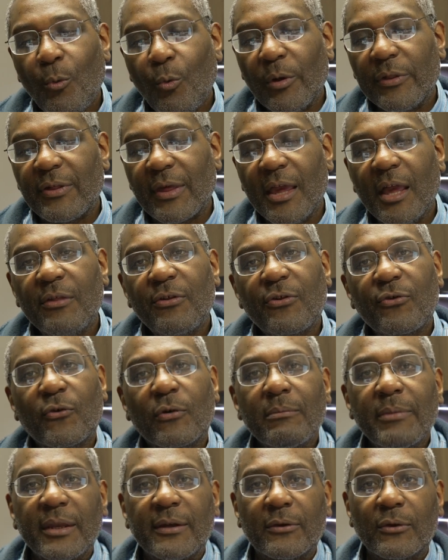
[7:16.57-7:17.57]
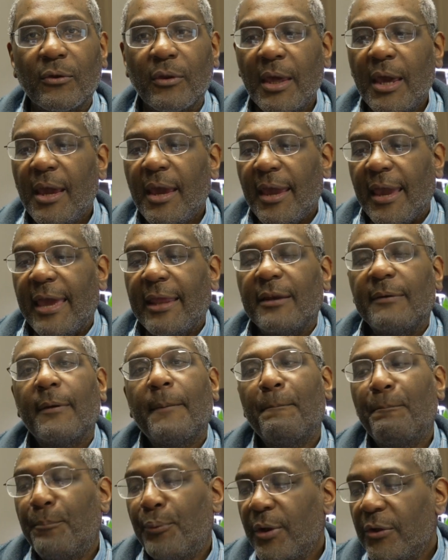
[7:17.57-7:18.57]
was instrumental in
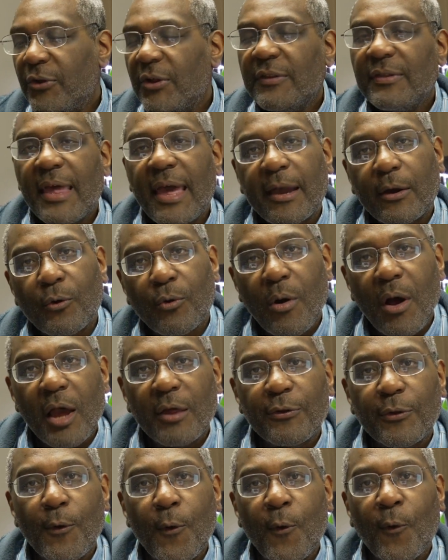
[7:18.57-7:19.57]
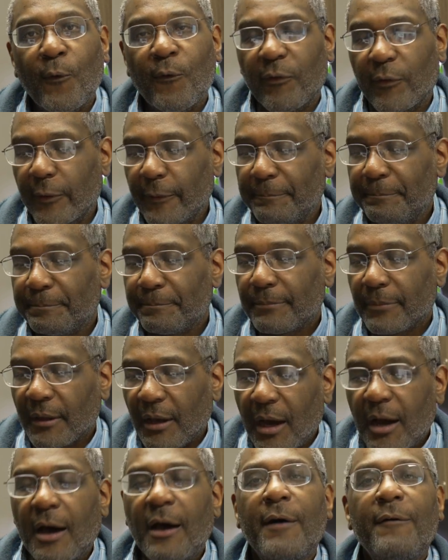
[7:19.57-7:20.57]
bridging that crossover
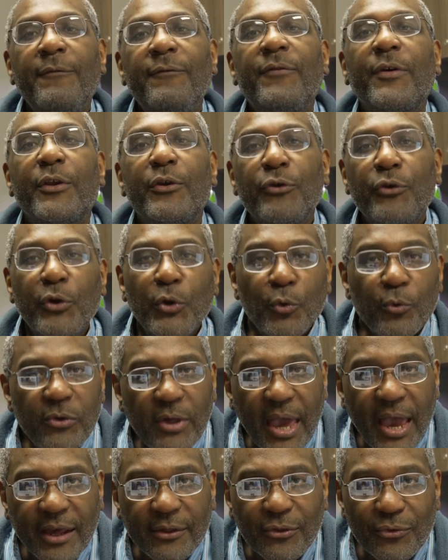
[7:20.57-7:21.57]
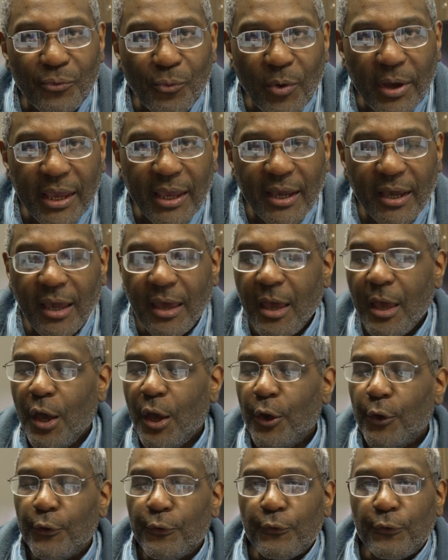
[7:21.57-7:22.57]
of New Jack Swing
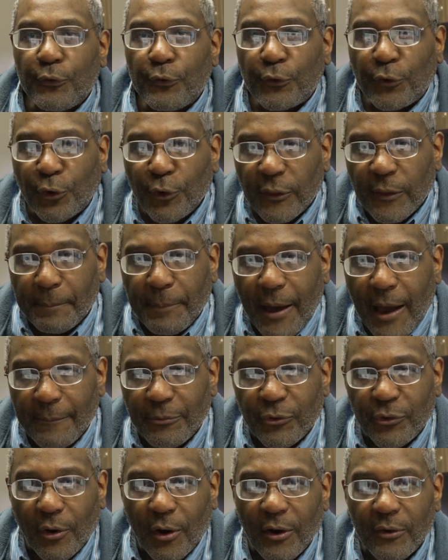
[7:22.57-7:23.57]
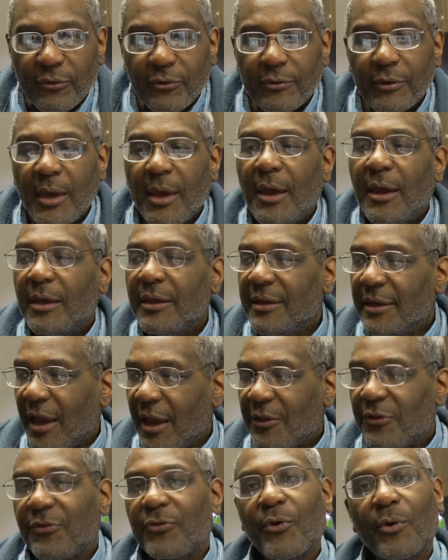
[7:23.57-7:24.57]
to the pop charts.
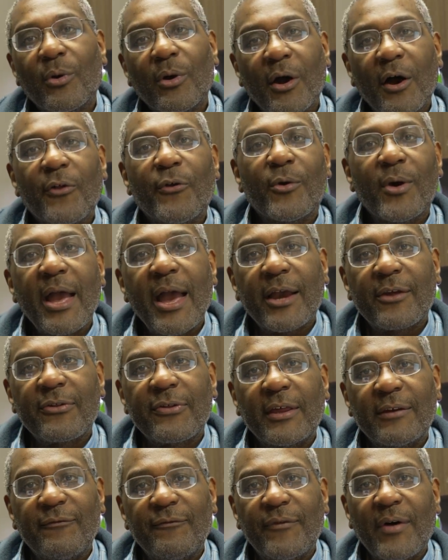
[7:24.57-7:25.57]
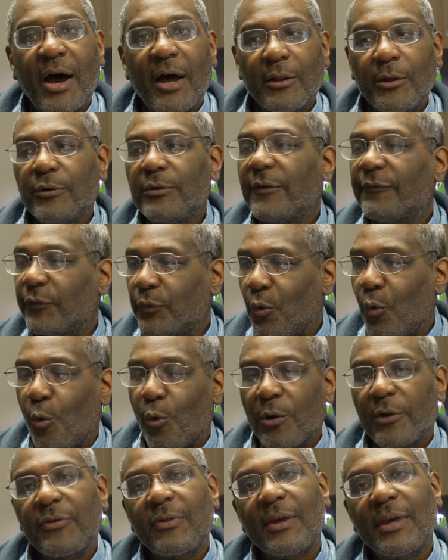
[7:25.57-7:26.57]
Yes, there are other acts that followed. Of
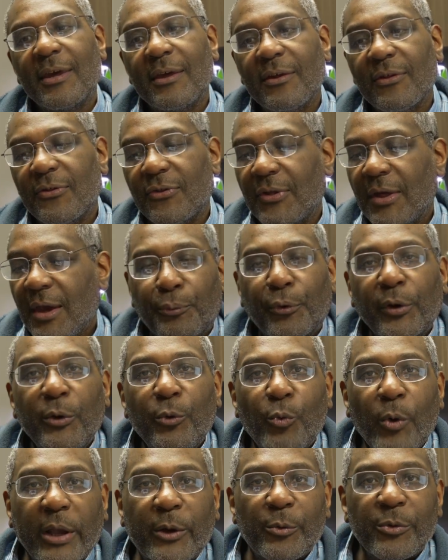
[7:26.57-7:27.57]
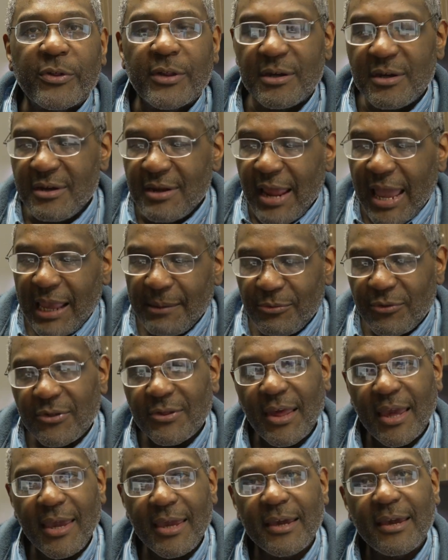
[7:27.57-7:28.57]
course, his prerequisite
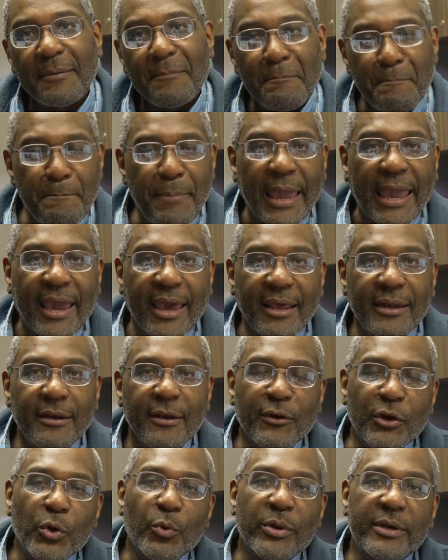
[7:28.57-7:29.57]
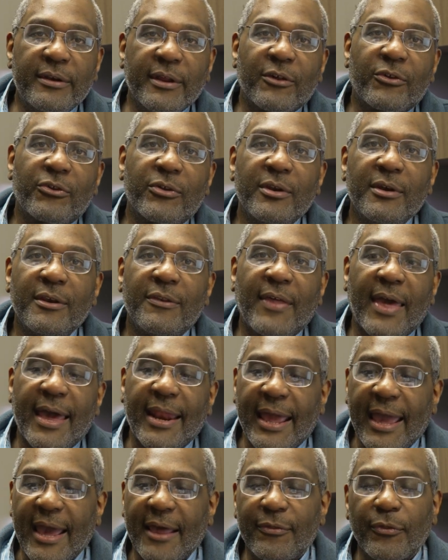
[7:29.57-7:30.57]
namesake band, New Edition,
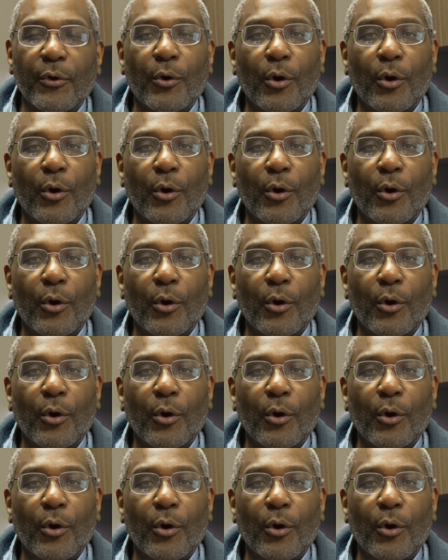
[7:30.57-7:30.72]
that had